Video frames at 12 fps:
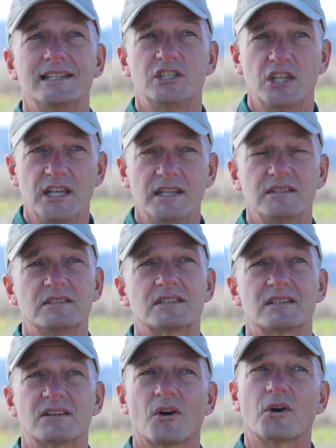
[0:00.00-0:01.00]

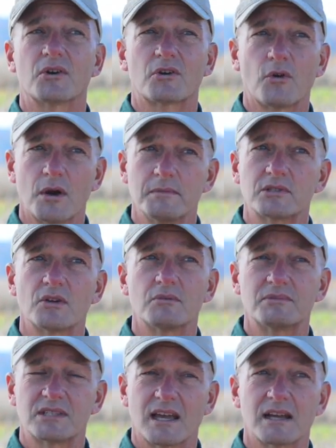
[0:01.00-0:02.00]
genes or
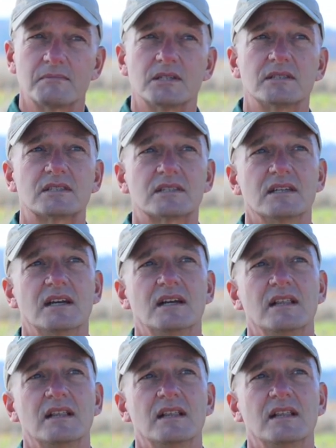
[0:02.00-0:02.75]
chromosome segments